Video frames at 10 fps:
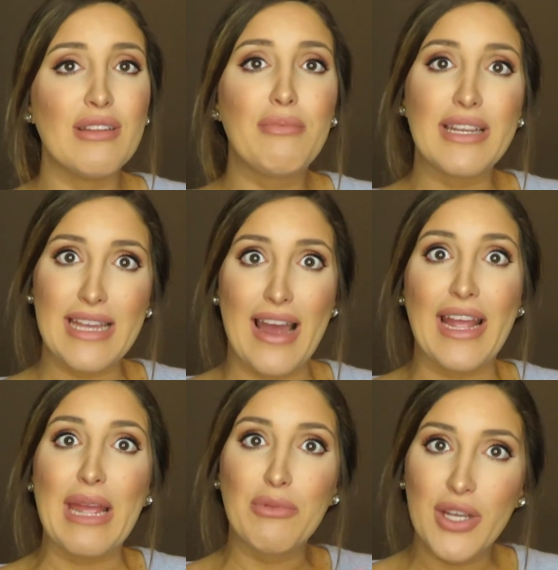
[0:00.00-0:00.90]
but yeah,
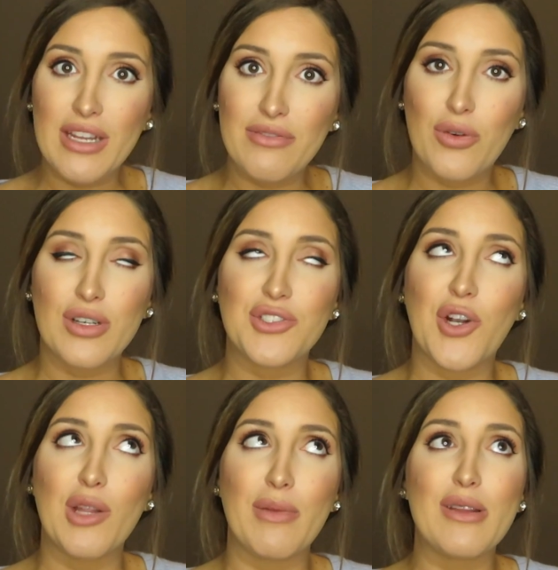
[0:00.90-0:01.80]
I am looking forward to
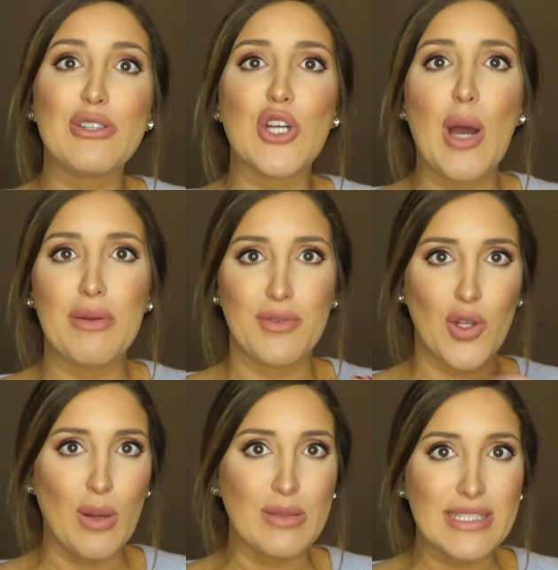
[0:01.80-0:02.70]
starting my new job, even
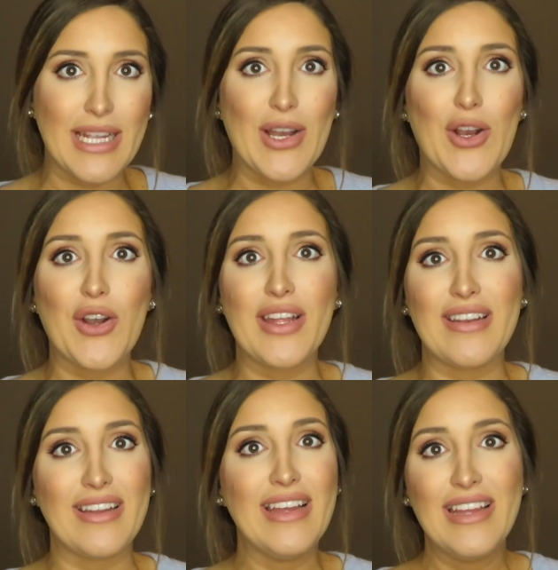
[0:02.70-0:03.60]
though I'm scared,
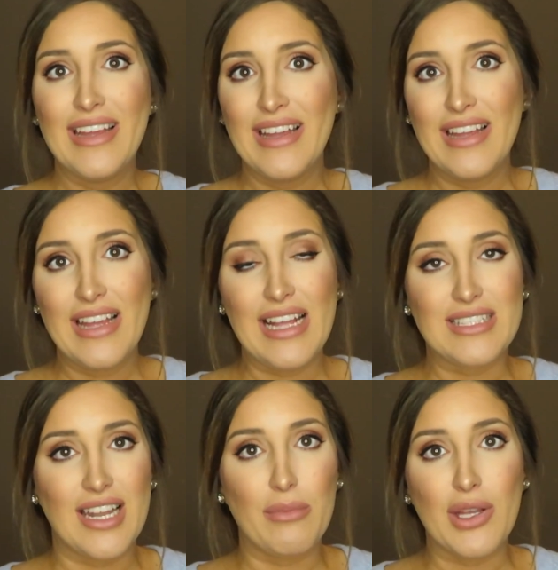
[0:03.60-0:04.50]
and
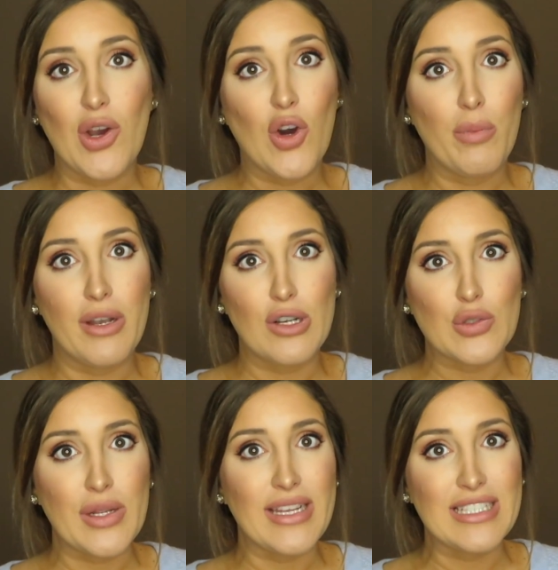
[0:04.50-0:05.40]
It's going to be a whole
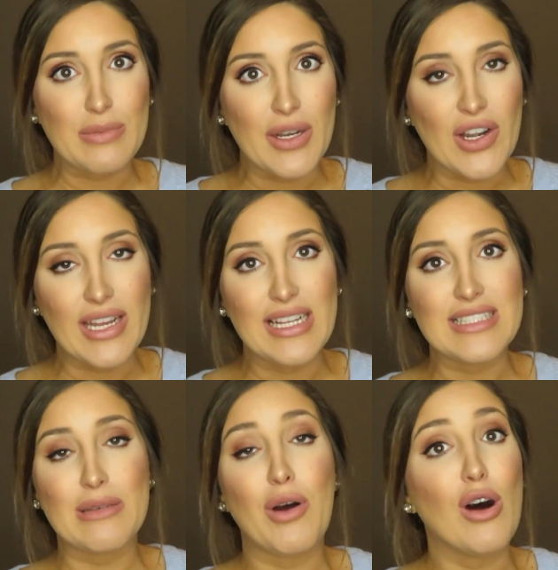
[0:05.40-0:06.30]
bittersweet
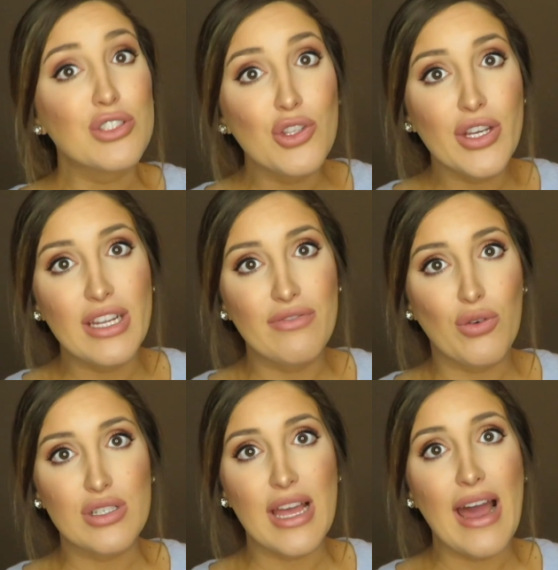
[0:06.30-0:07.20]
experience. I'm also looking
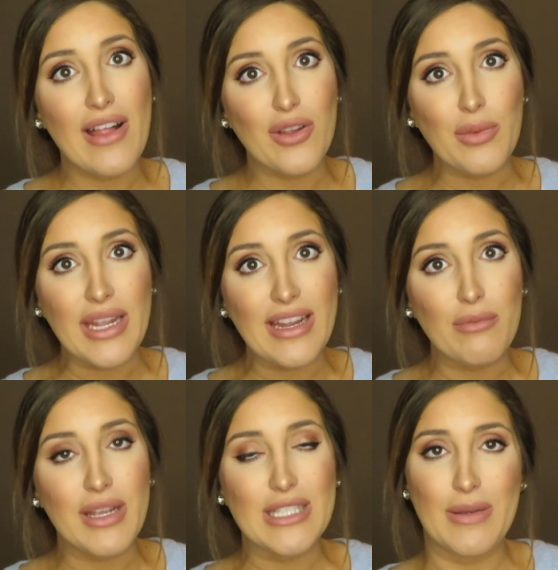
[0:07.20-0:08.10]
forward to
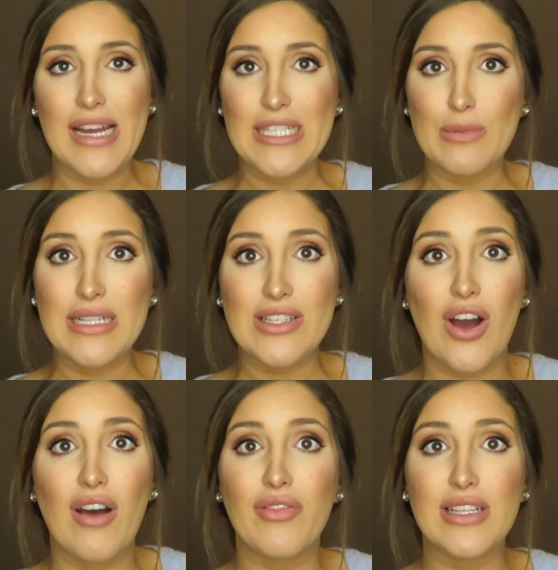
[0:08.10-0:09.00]
Halloween because my husband is
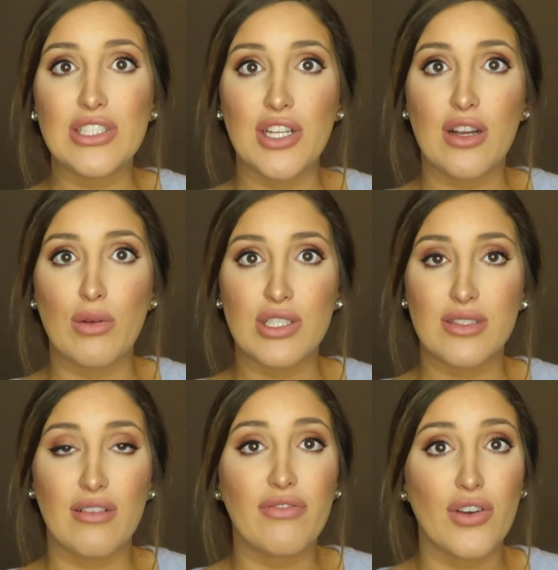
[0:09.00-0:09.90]
off this year, which
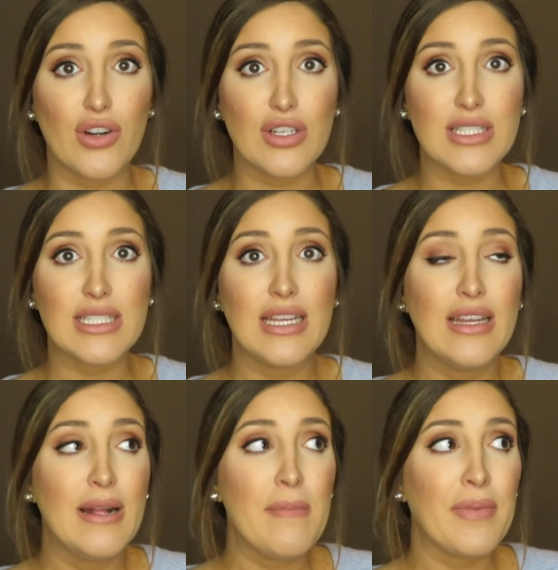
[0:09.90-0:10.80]
is the first
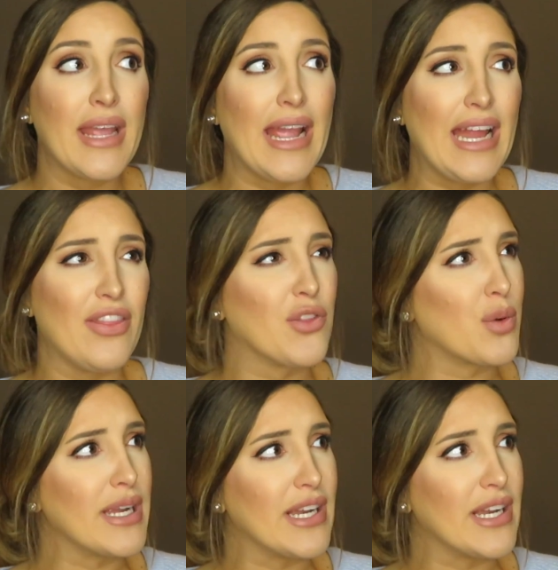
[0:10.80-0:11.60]
in 3